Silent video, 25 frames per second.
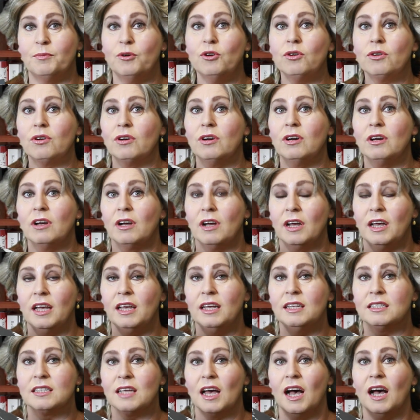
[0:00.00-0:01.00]
book
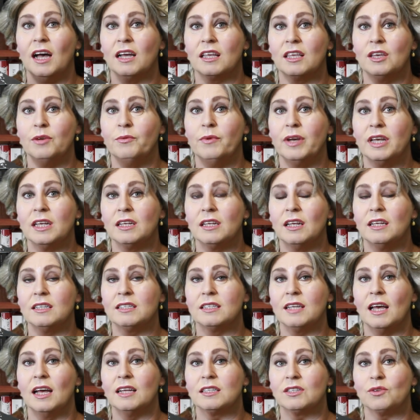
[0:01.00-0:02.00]
is arguing
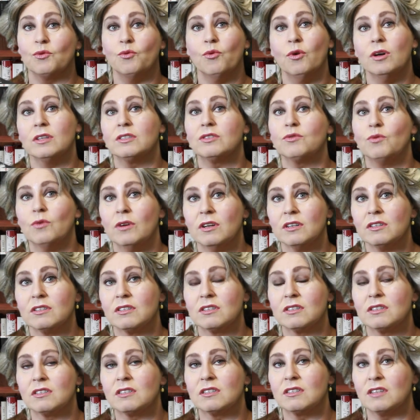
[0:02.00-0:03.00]
that what
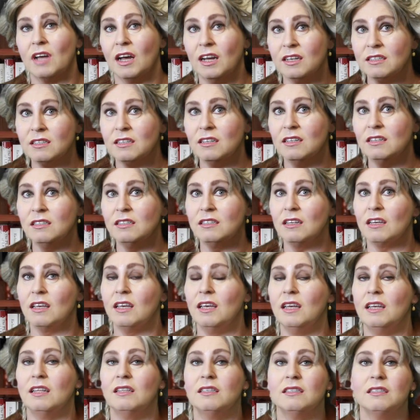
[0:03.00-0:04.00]
was started
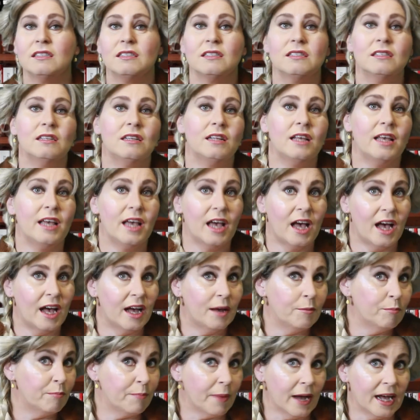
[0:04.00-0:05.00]

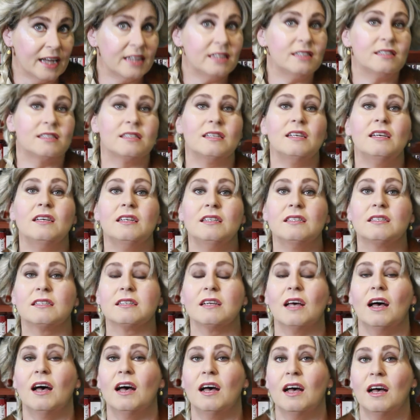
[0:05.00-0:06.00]
by
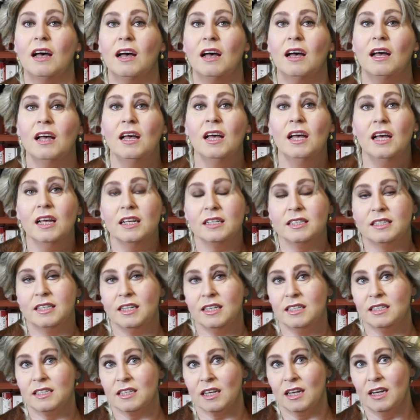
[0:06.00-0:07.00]
these
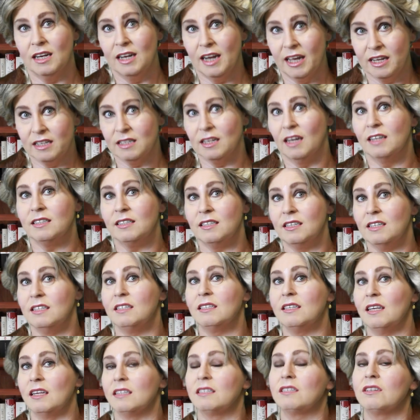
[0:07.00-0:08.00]
late
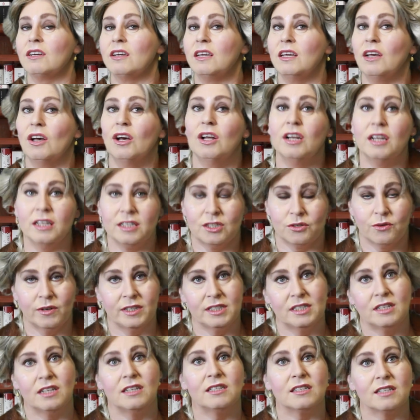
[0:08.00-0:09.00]
19th century, early
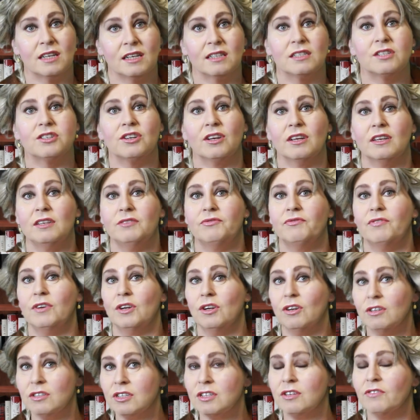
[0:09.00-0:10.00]
20th century
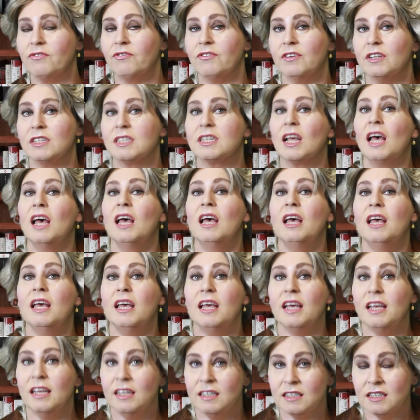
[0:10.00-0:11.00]
philosophers
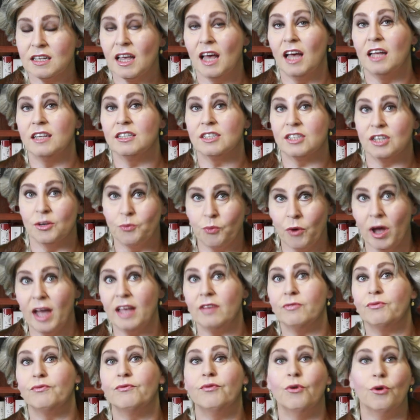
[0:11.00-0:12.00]
is the
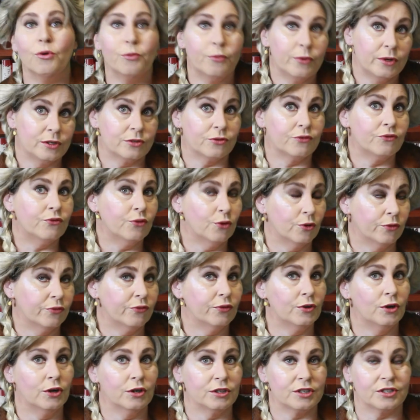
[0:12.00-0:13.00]
way forward for
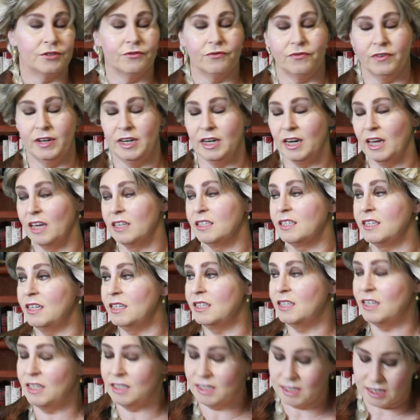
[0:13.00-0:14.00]
philosophy. Now,
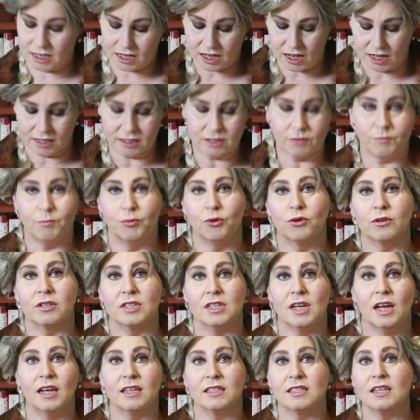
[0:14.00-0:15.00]
this is the kind of book
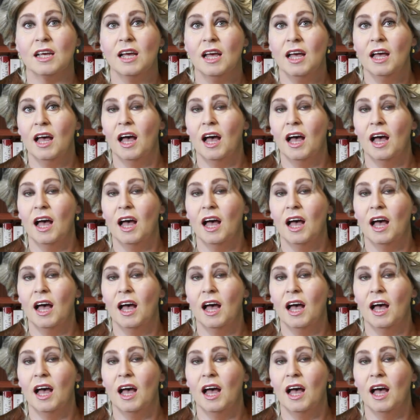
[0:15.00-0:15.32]
that